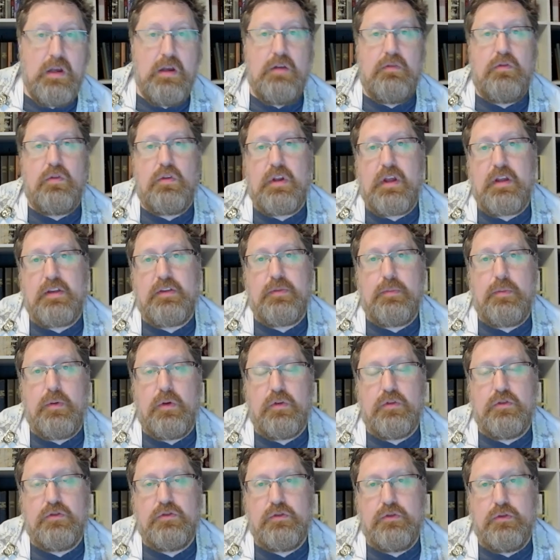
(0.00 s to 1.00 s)
we're not
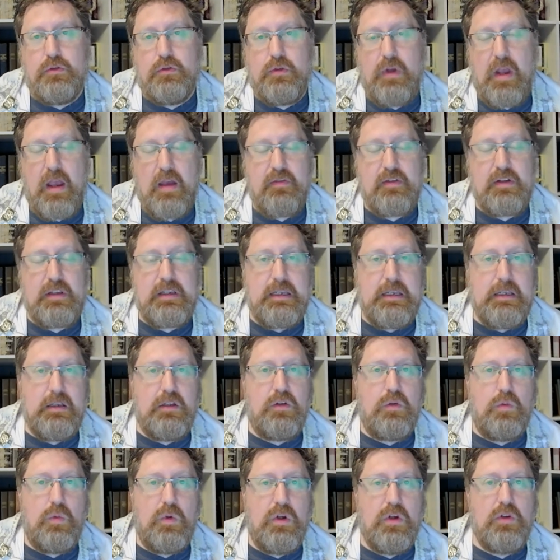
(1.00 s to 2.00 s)
supposed to have any
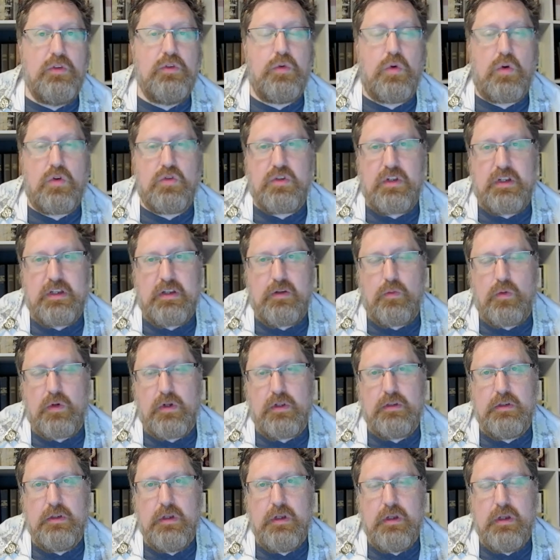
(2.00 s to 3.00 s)
ill will towards
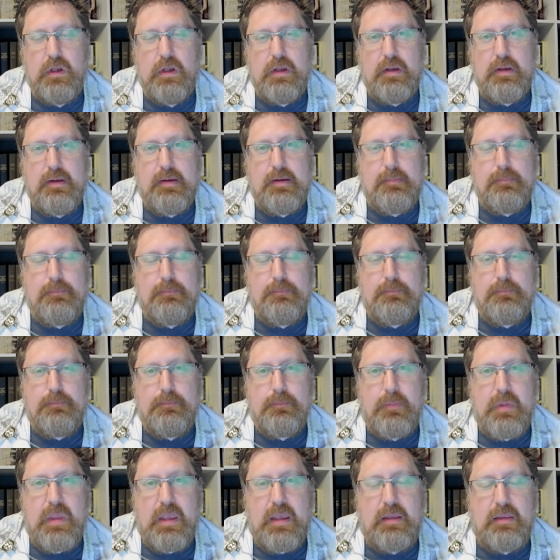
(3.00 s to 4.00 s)
anyone,
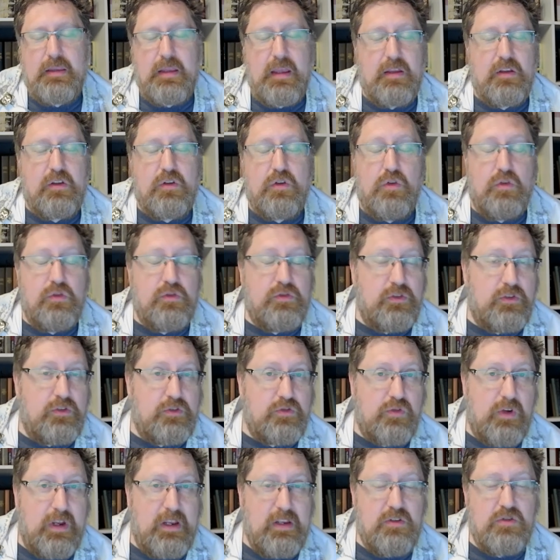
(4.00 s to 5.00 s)
and that includes the
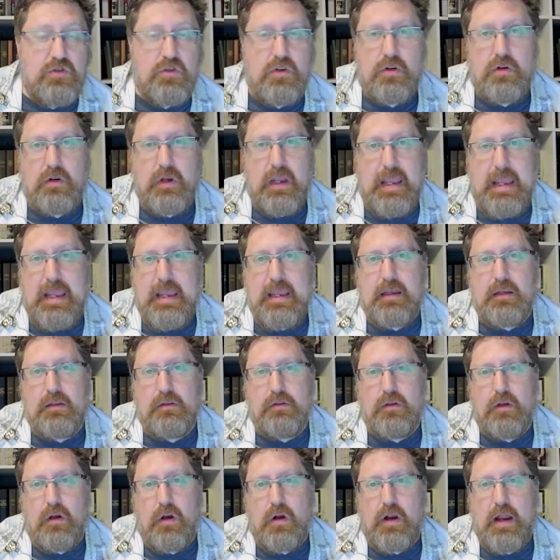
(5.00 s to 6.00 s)
stranger and
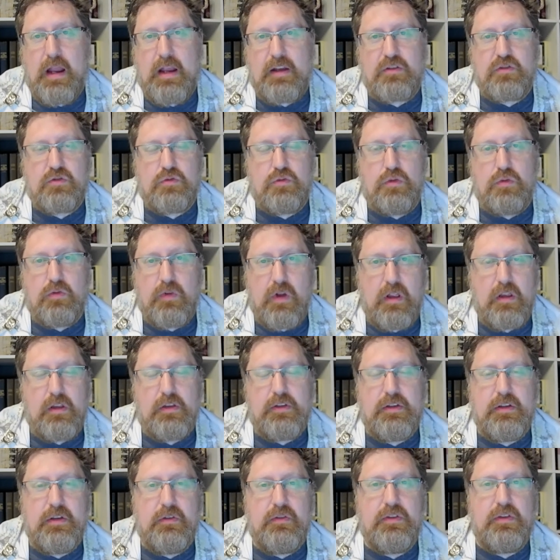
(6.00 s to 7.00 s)
our actual
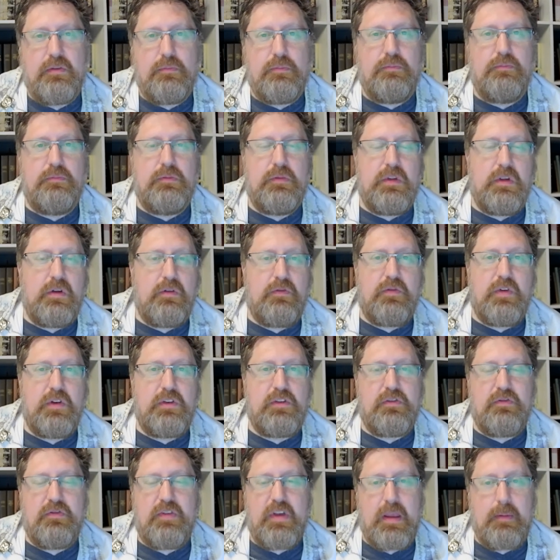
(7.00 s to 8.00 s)
relatives and, you know, friends
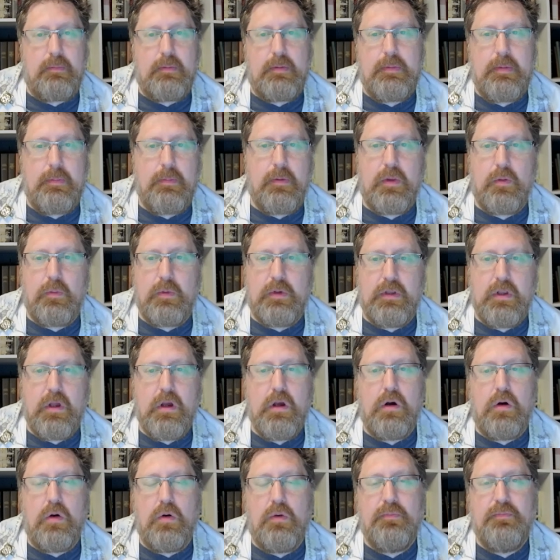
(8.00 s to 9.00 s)
and family, people that we
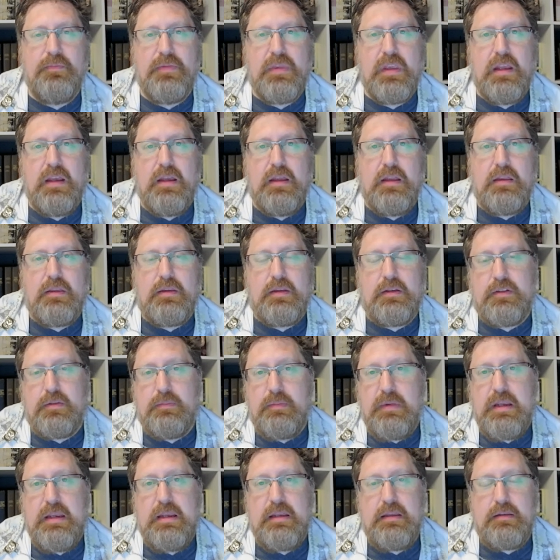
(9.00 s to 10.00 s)
know, then to
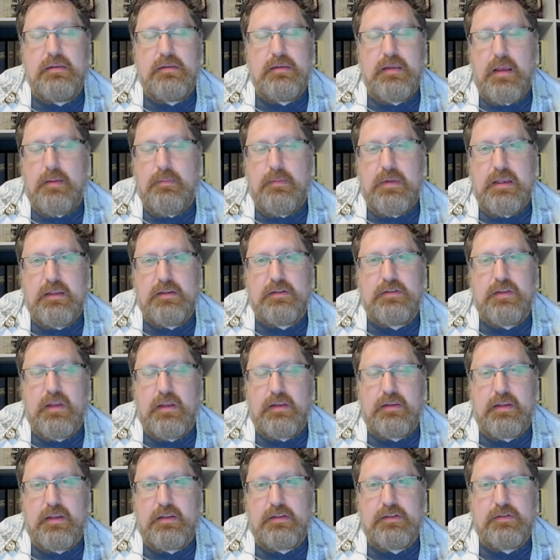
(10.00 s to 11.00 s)
me, that means that
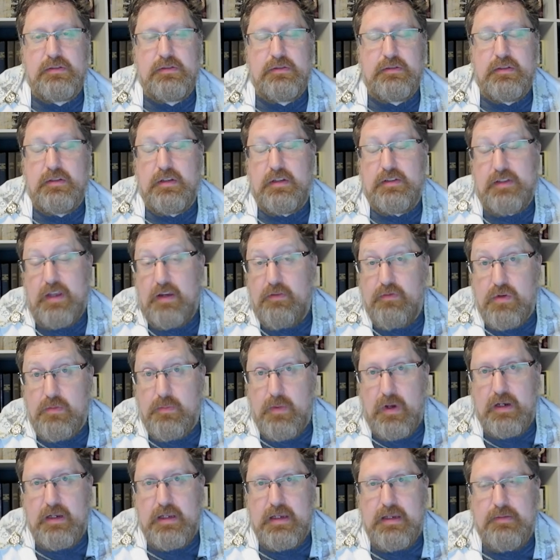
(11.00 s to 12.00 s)
that's, it's
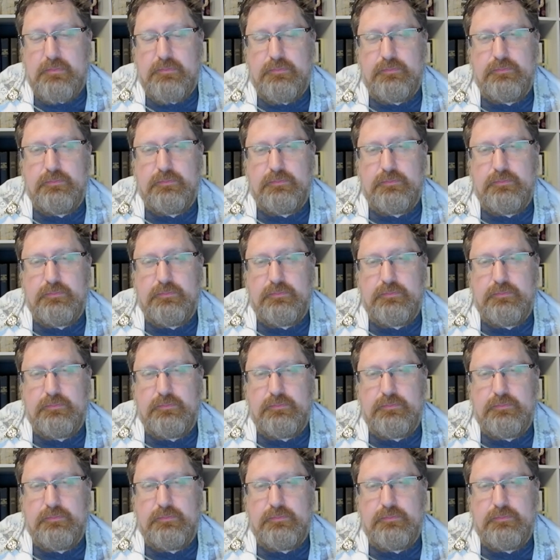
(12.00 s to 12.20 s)
everybody.